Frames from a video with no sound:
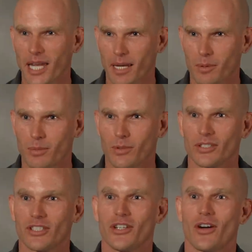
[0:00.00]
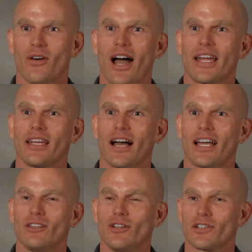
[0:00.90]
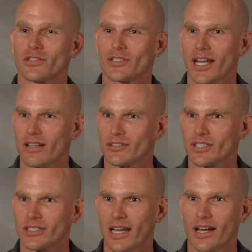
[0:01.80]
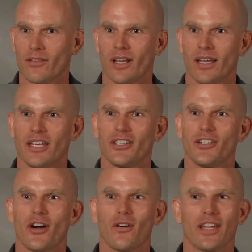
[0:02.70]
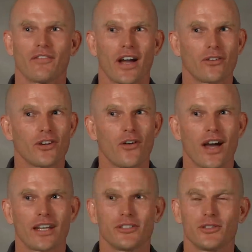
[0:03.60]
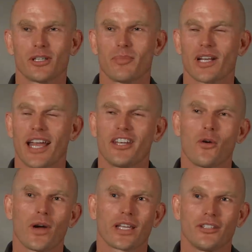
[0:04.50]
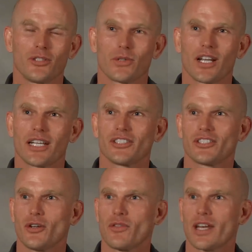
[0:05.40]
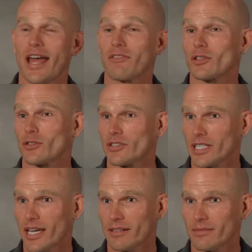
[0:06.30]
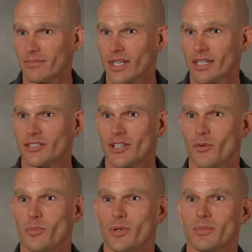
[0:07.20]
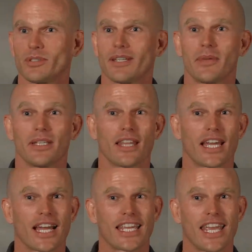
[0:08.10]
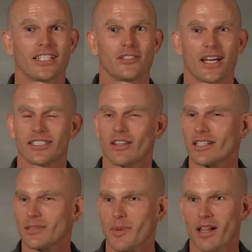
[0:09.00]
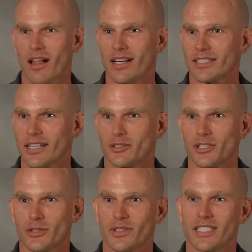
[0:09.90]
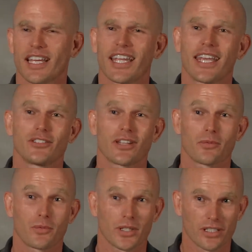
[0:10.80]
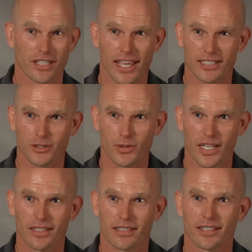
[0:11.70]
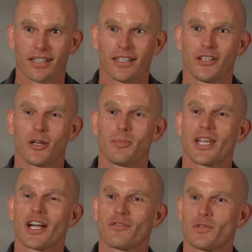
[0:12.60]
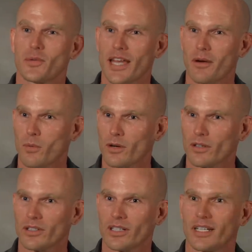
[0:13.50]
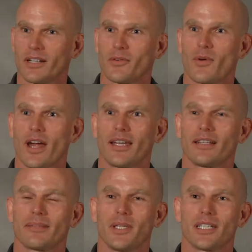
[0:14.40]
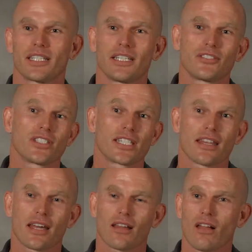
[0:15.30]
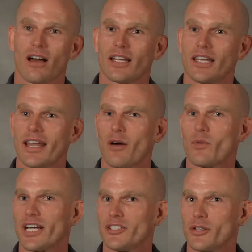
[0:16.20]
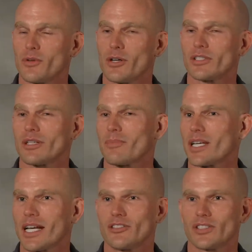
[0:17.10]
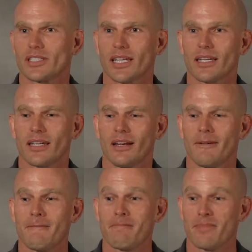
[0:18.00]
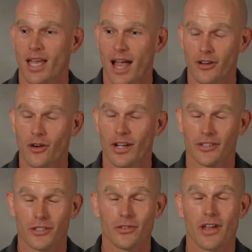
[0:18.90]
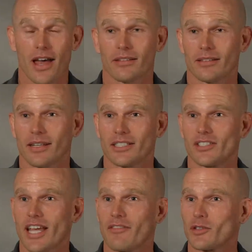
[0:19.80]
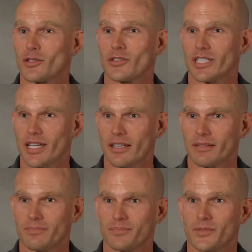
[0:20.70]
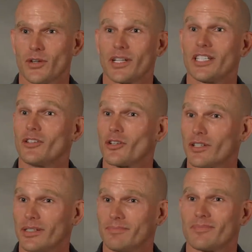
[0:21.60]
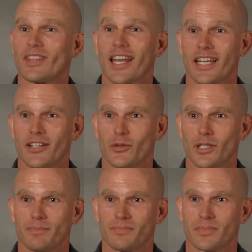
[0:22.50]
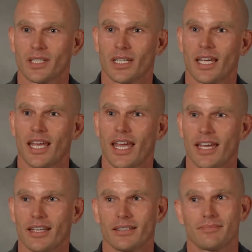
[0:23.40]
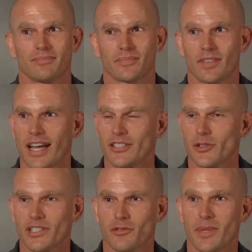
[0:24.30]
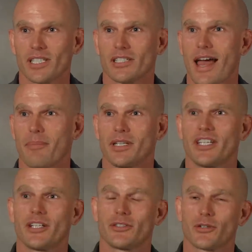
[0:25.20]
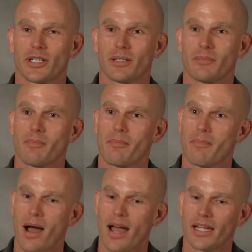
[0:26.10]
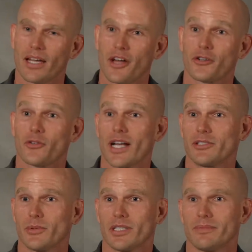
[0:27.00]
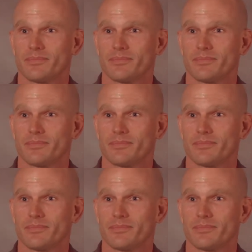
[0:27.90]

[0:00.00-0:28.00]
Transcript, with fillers: I'm capable. You know, I, I look for challenges now. You know, if I don't know how to do something, I know I can do it. I just know that I haven't learned it yet. So when people tell me, like, I can't do, I tell that to my clients now too. They say, I can't do, I really can't do that. You know, be careful with that word, right? Because I used to say that a lot. And now when I don't know something, I just say, I know I can do that. I just haven't learned it yet. So I need to learn it, then I can do it. And that transformation happened here during my undergraduate.